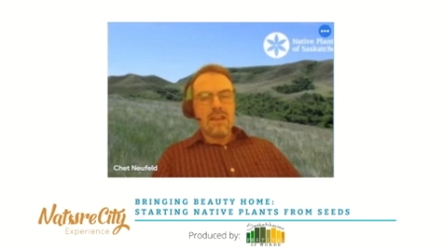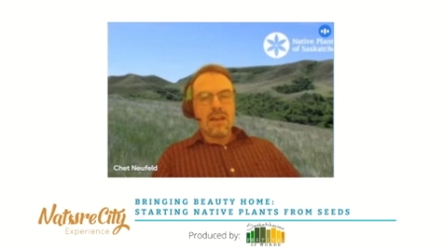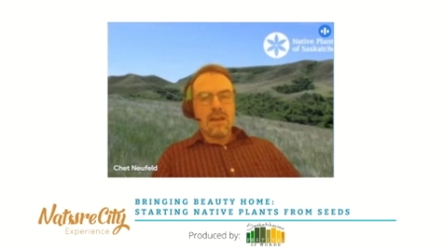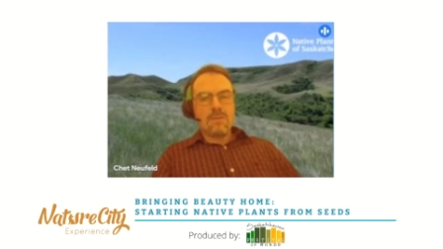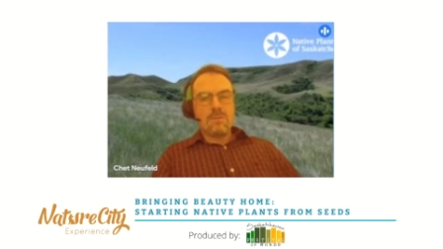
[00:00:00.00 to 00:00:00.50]

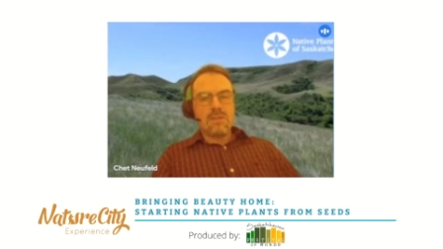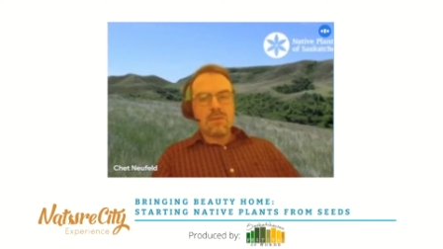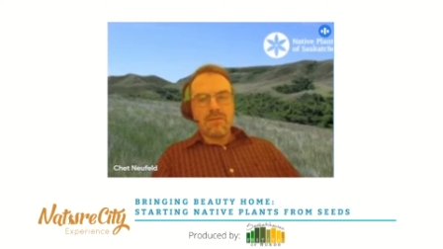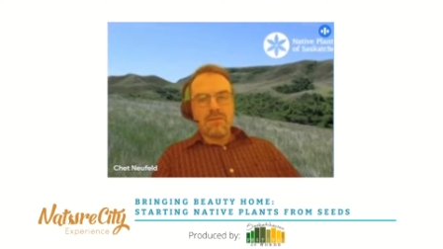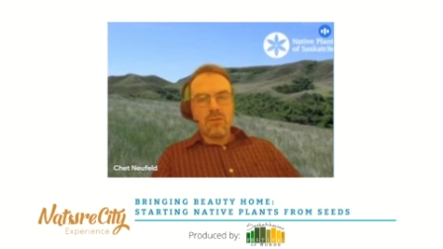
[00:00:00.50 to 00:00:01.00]

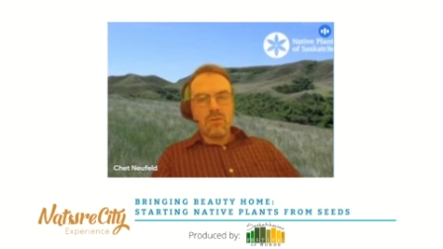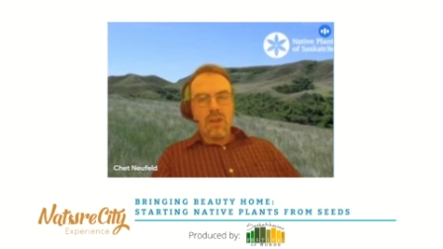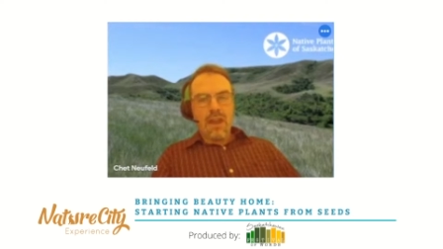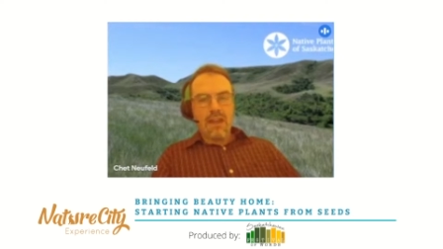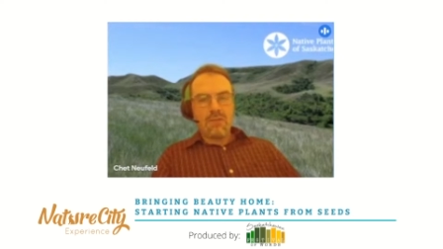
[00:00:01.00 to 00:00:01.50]
Some of you
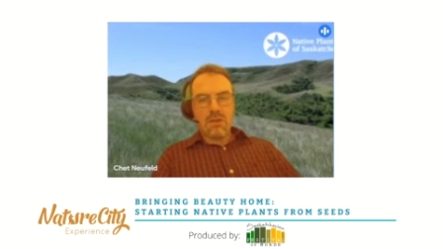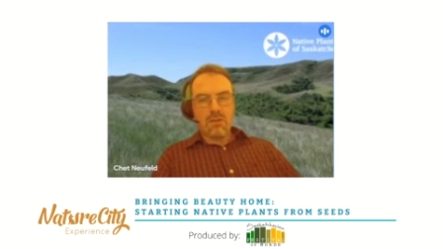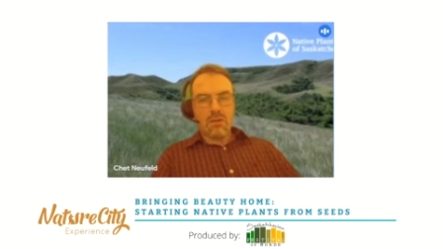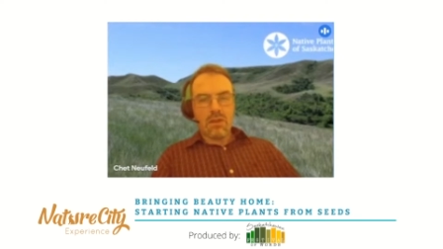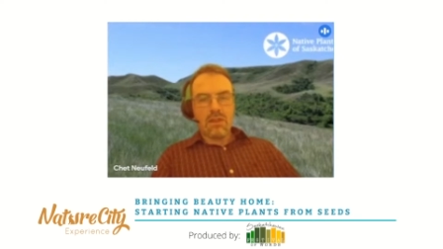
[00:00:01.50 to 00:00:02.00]
have been
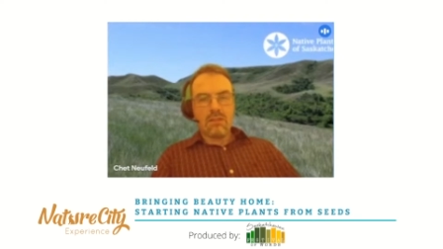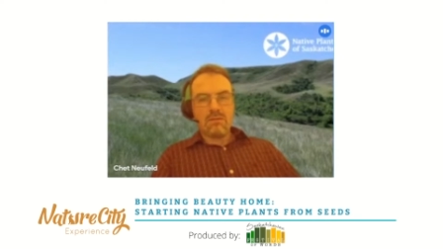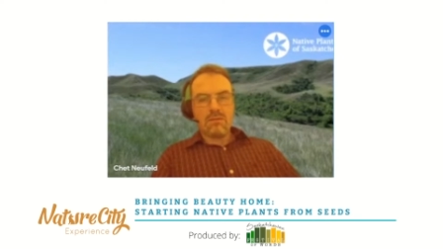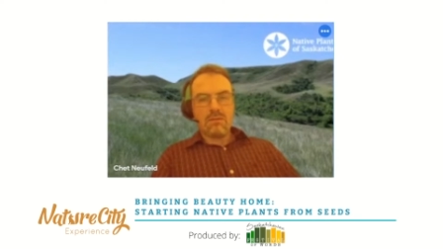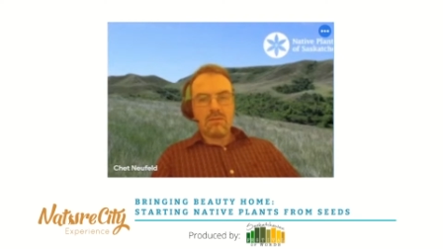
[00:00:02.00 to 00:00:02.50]
growing
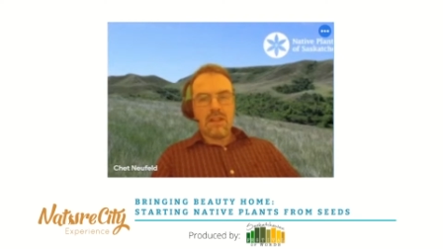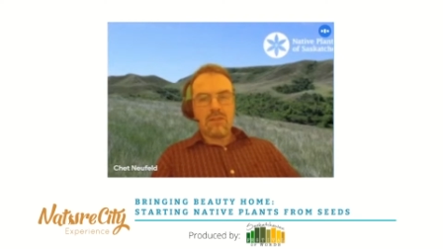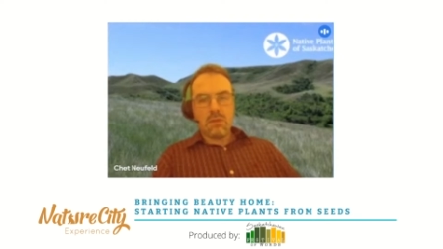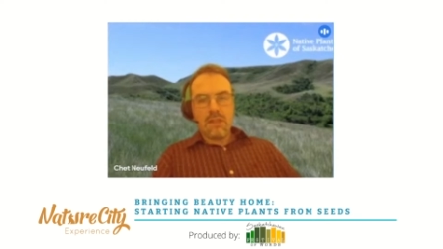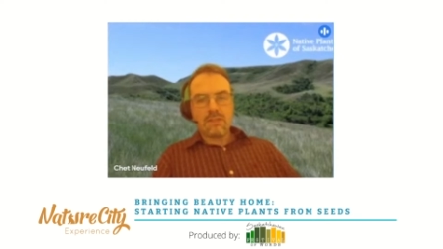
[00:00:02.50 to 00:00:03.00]

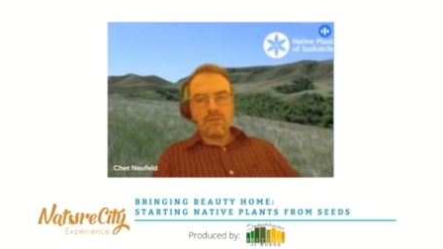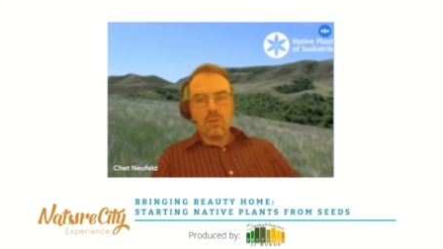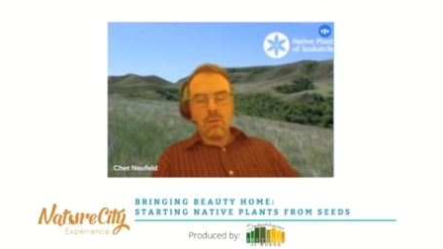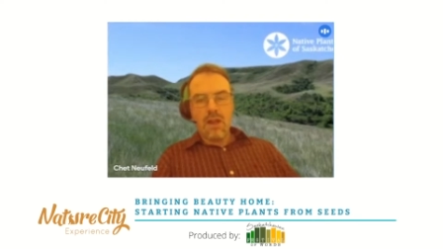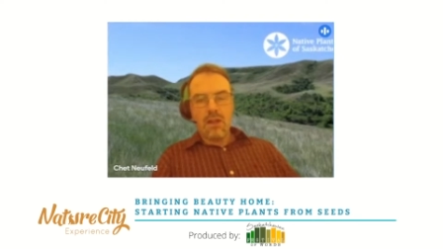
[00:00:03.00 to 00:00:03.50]
native plants for
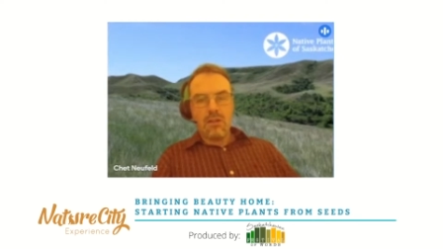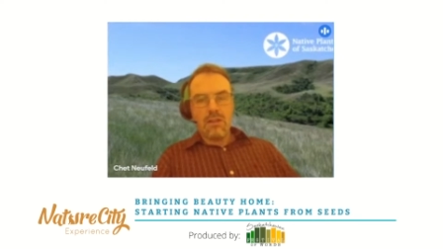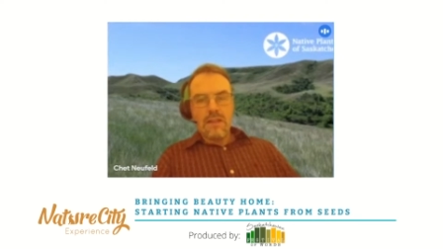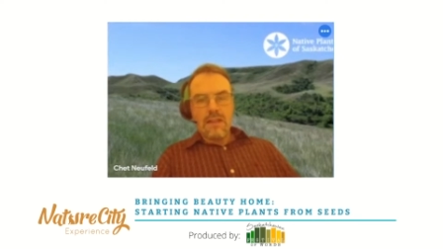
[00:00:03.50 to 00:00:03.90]
a while.